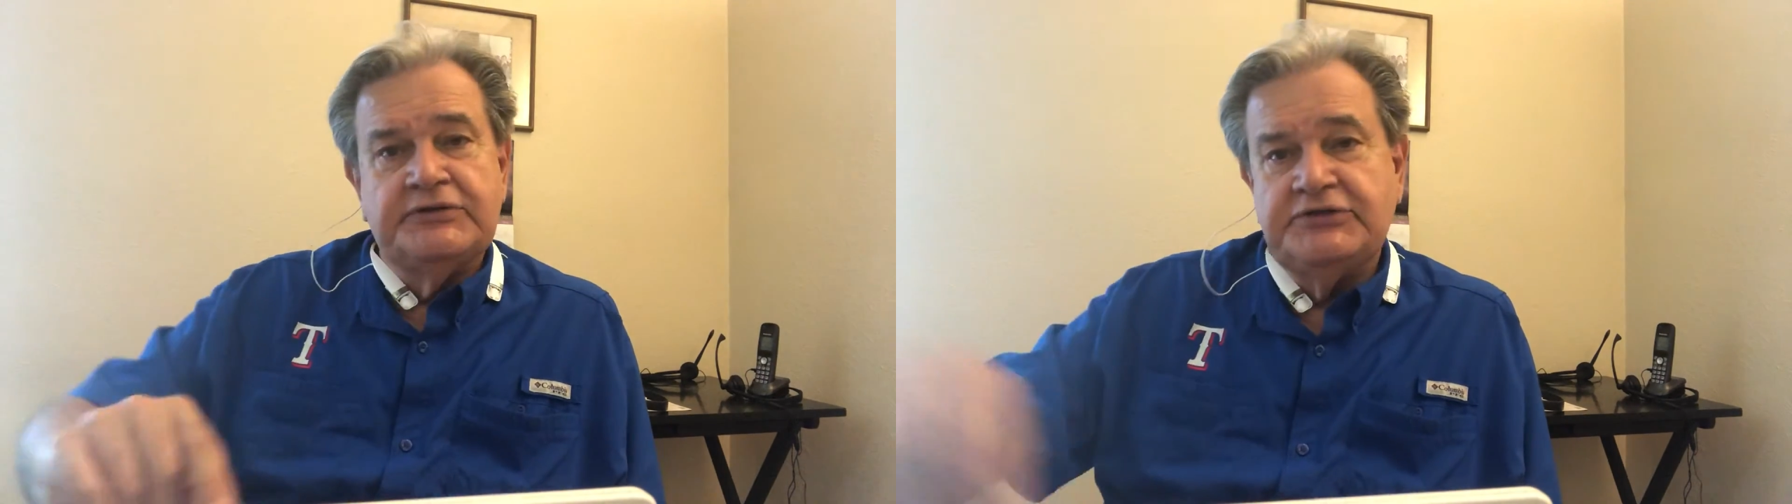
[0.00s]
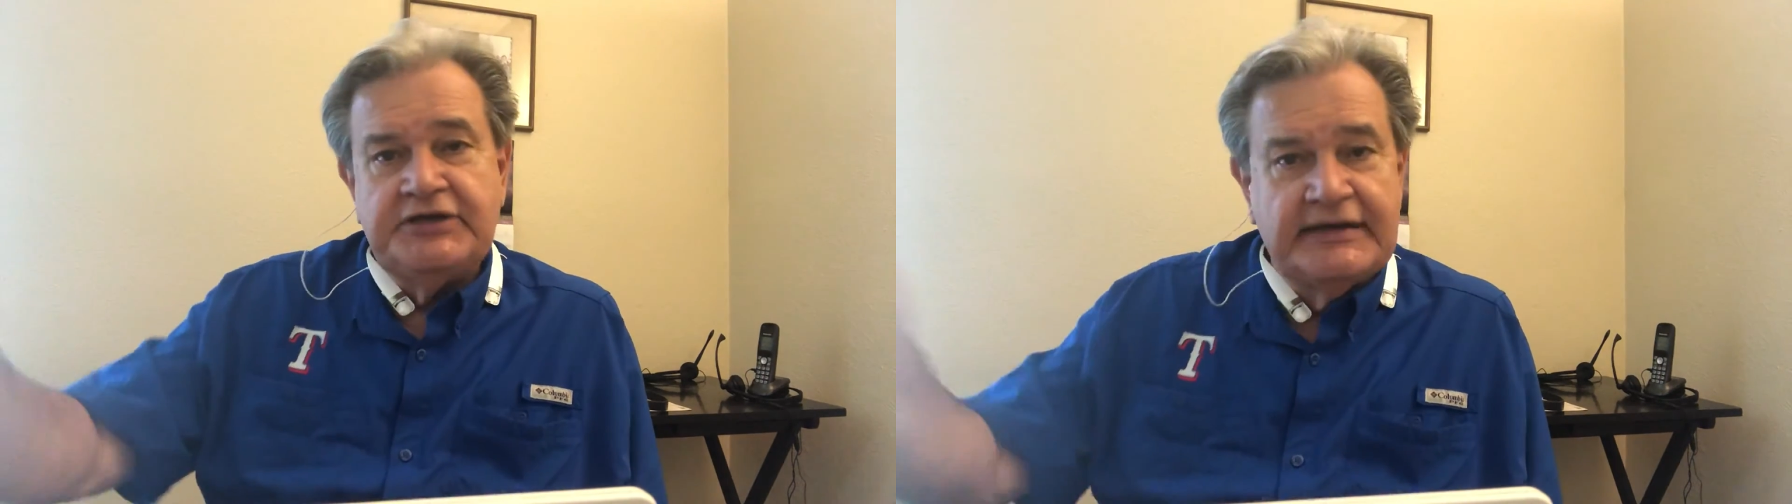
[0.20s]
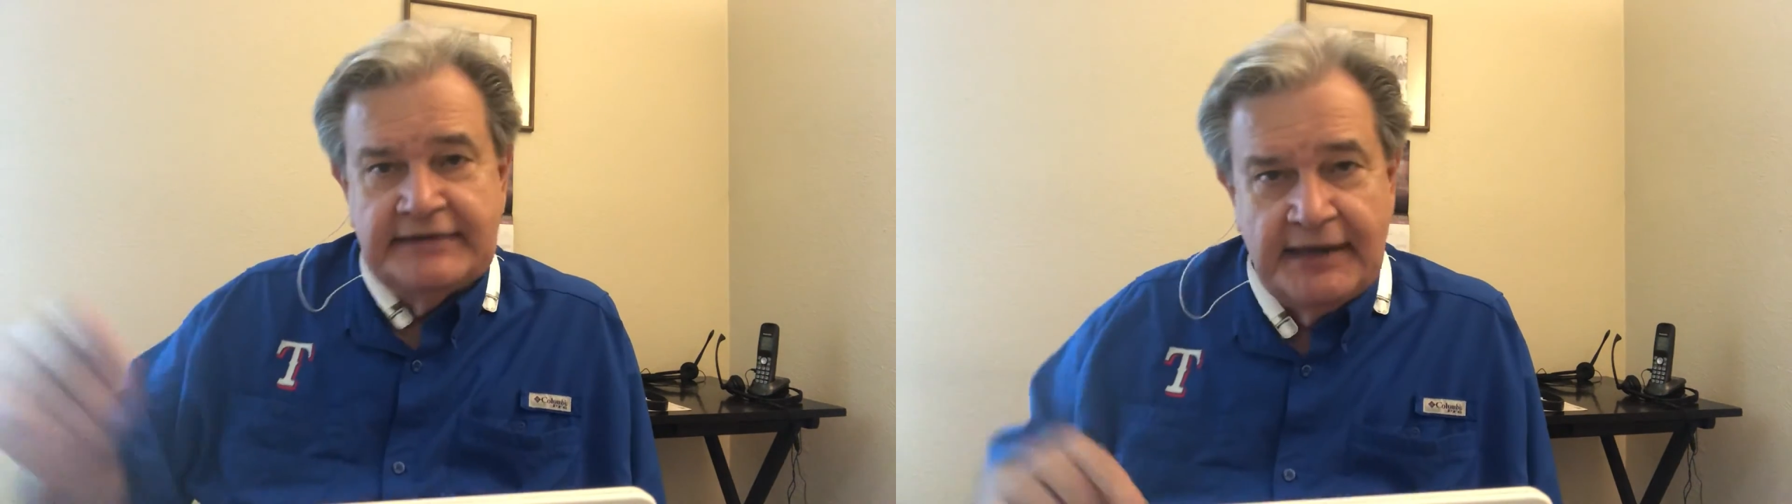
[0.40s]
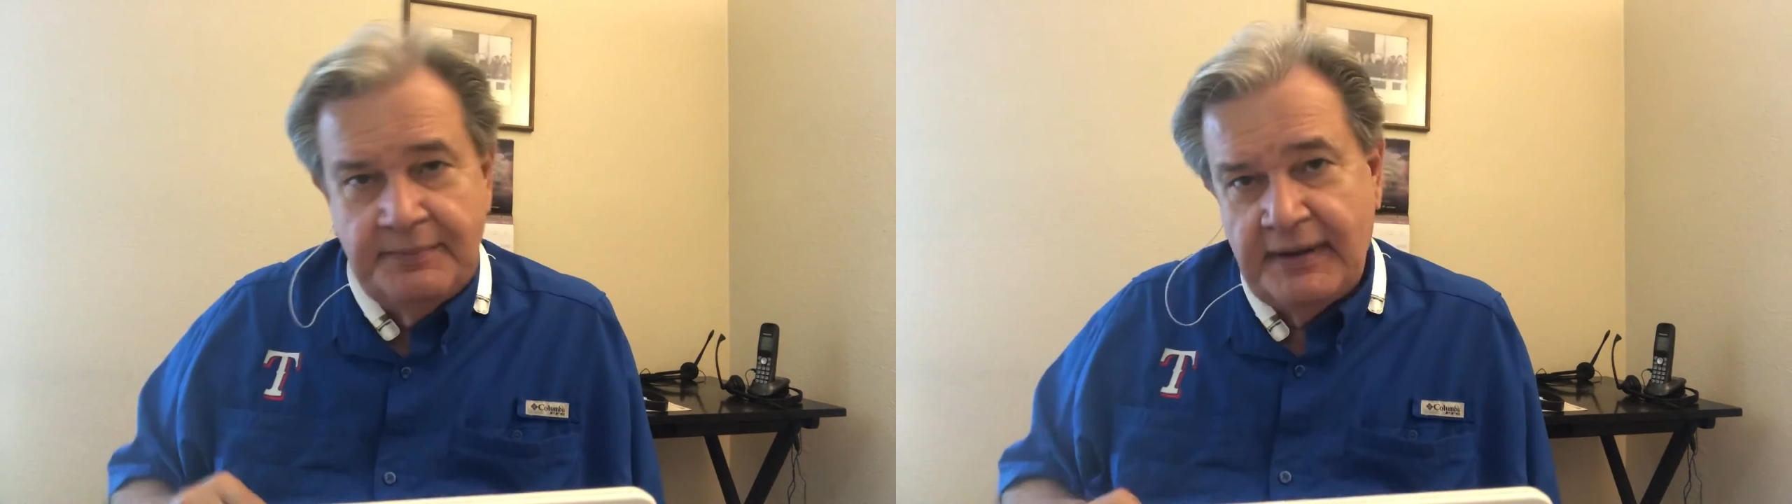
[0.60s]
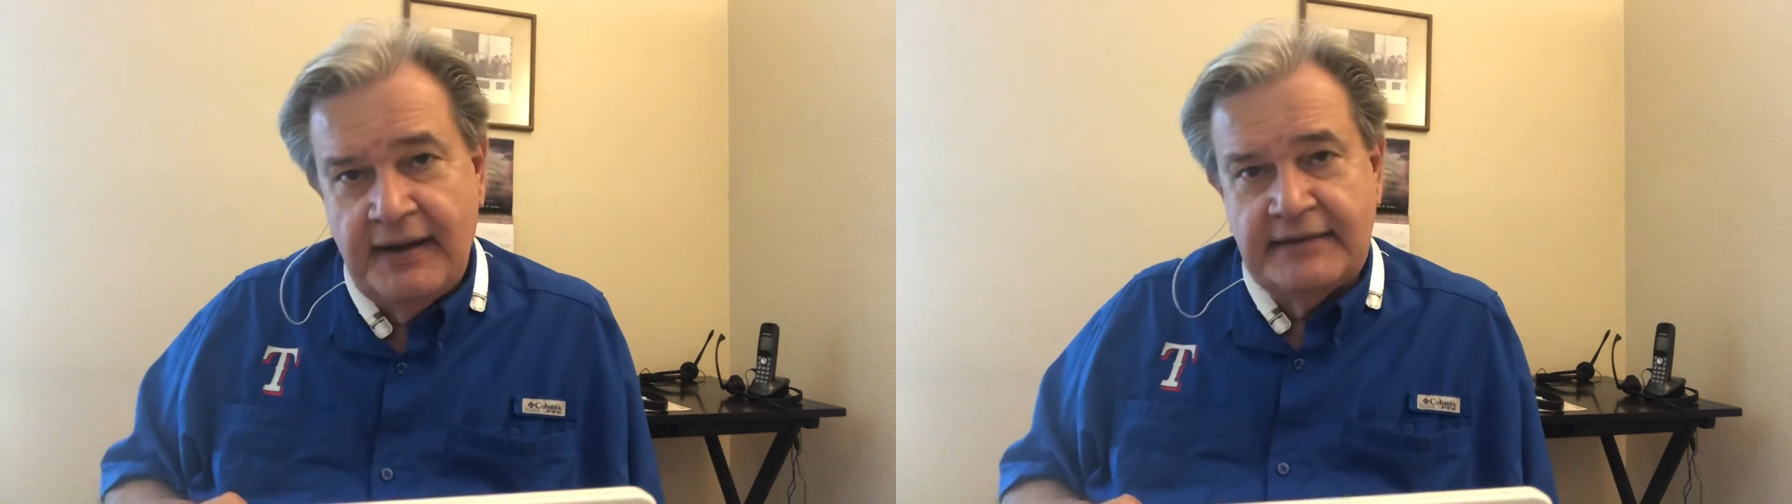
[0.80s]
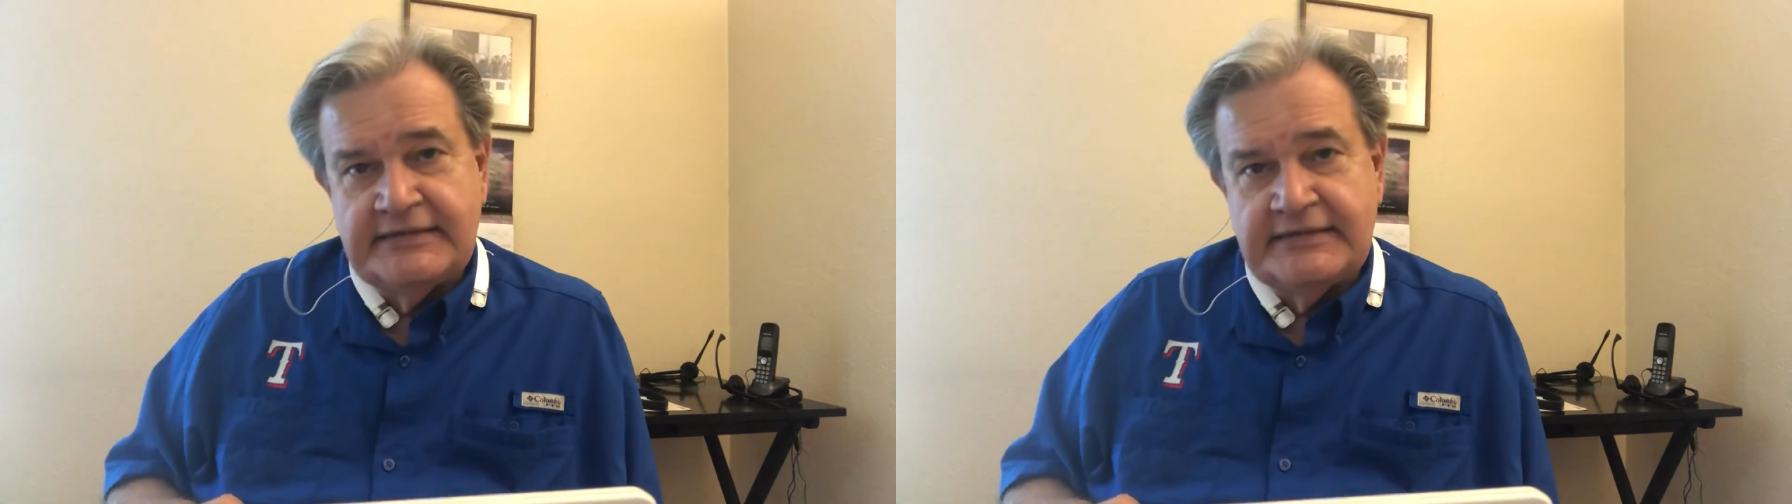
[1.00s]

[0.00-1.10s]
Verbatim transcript: or check that box.